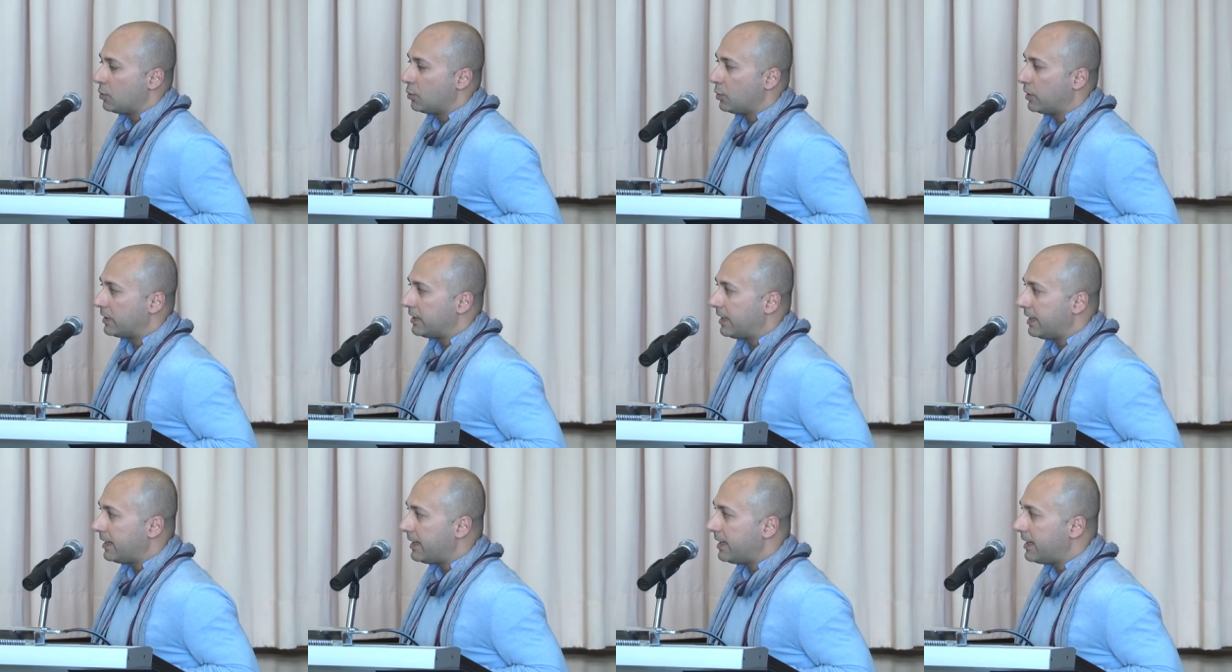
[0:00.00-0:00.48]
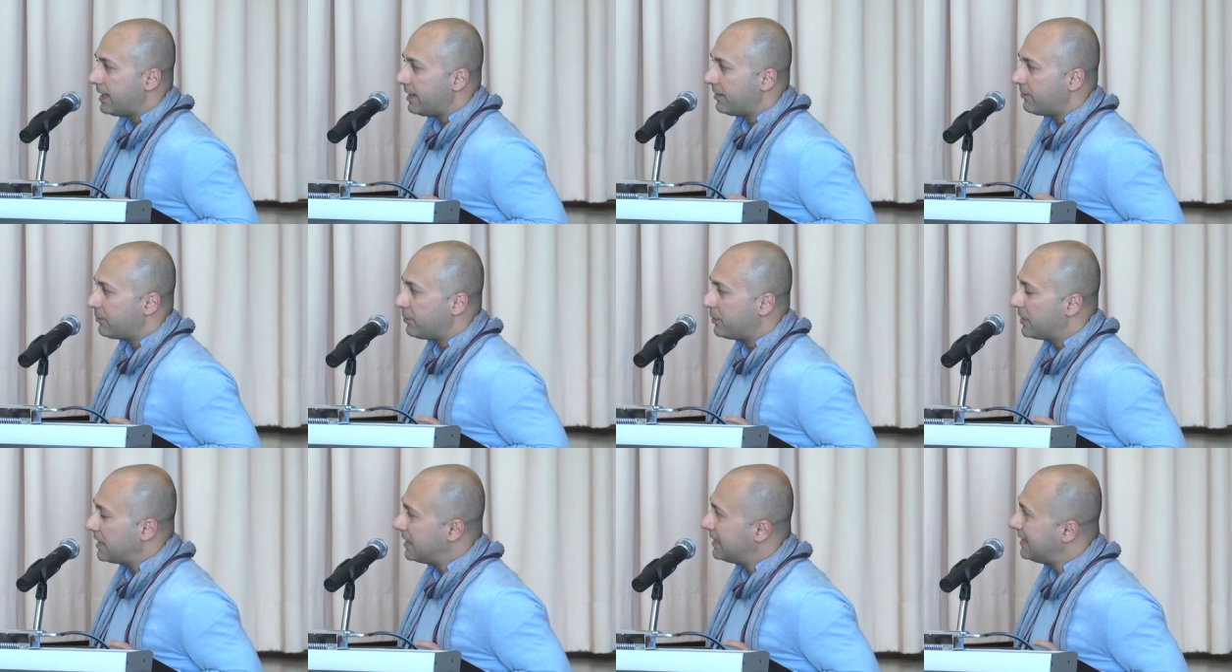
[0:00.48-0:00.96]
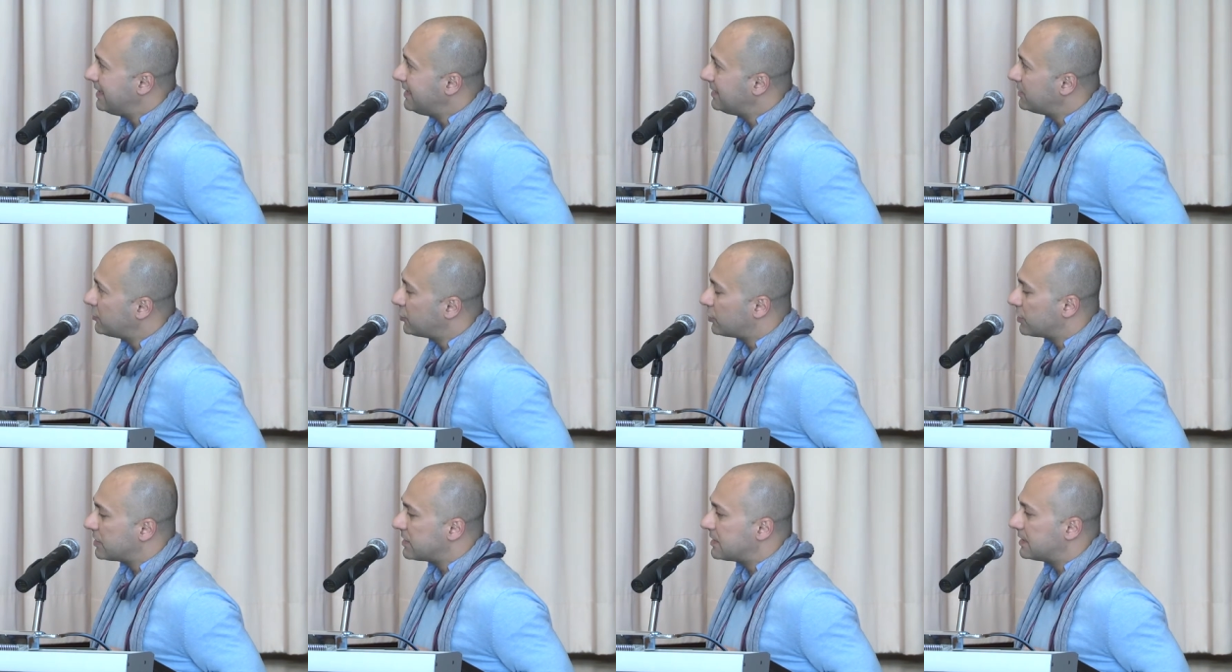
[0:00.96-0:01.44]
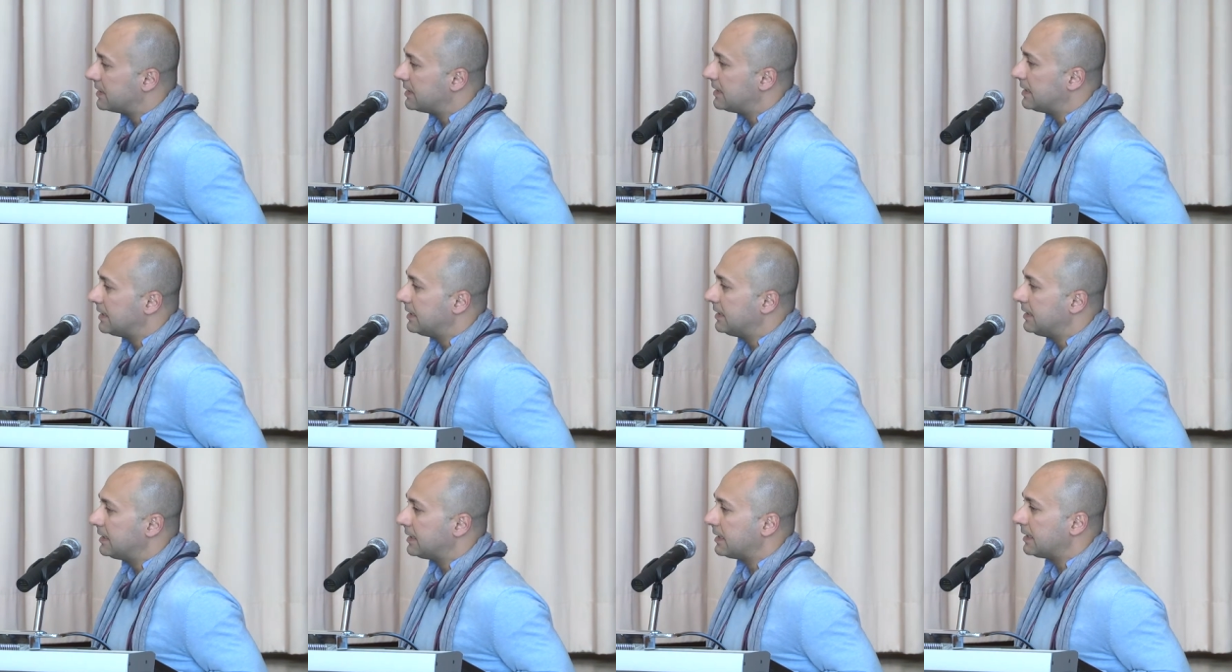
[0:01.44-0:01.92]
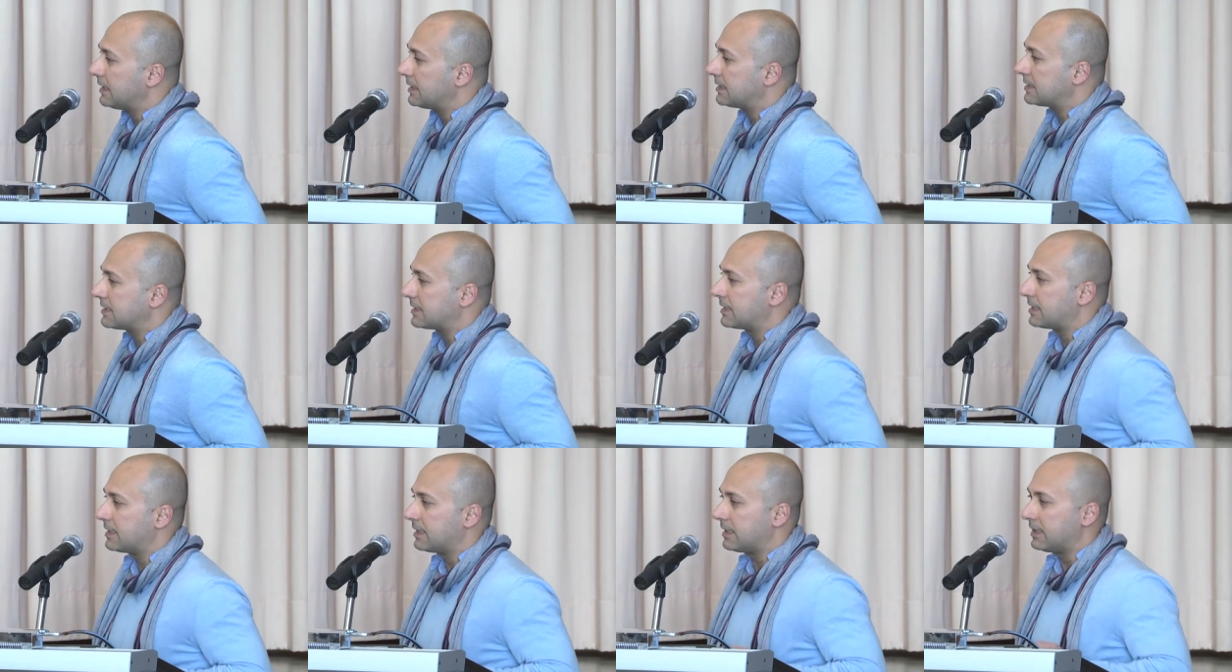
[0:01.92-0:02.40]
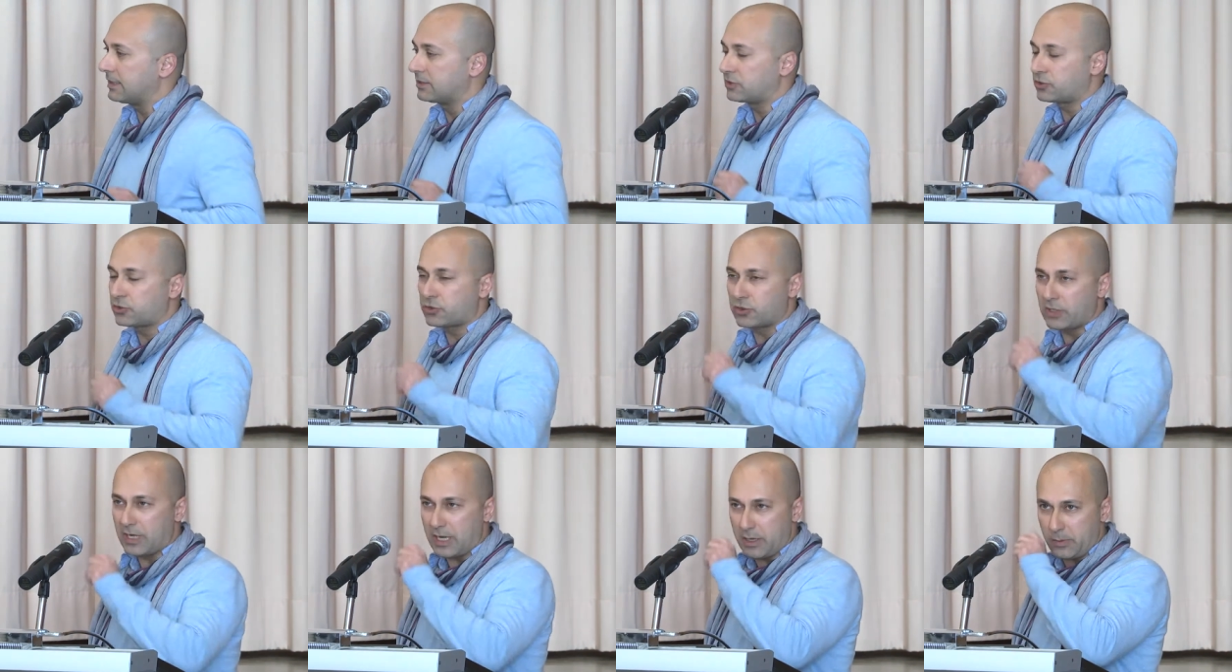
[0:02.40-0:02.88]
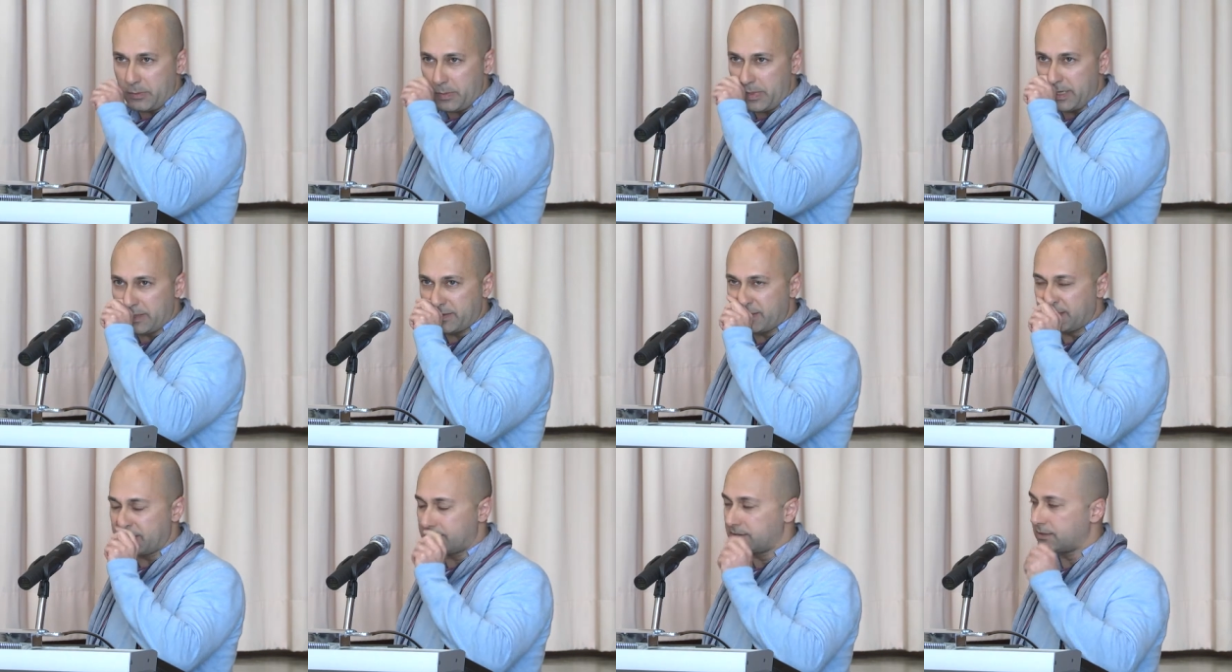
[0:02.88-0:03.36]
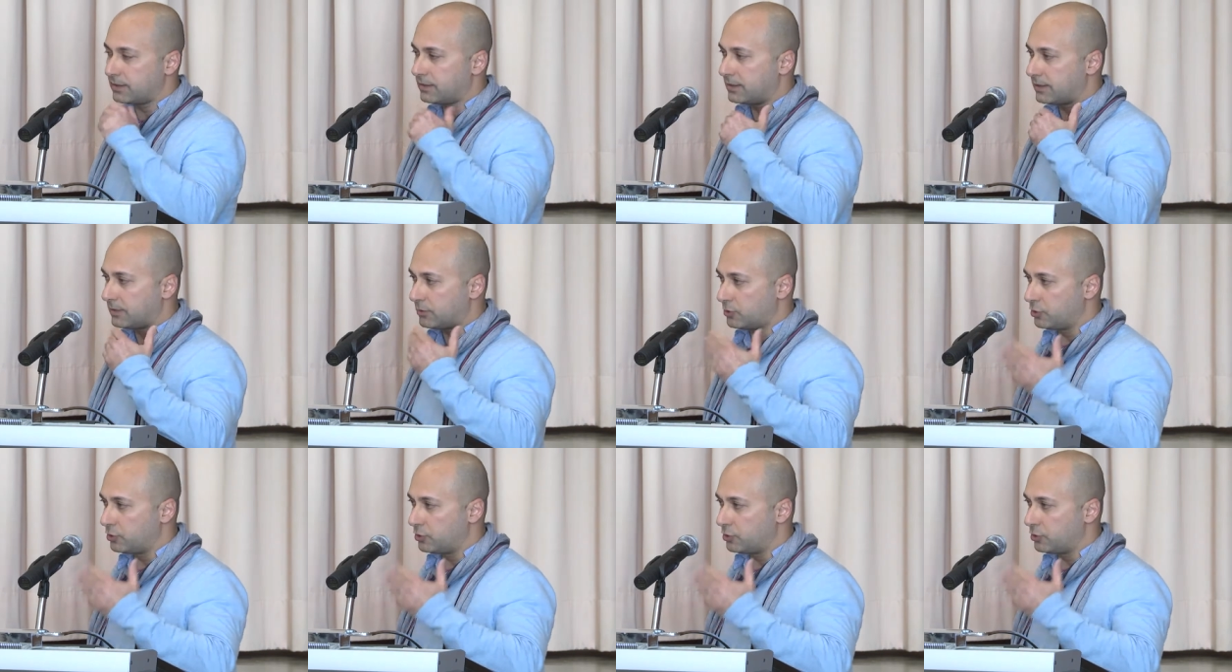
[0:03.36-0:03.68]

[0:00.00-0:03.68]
What I have been interested in is the trauma that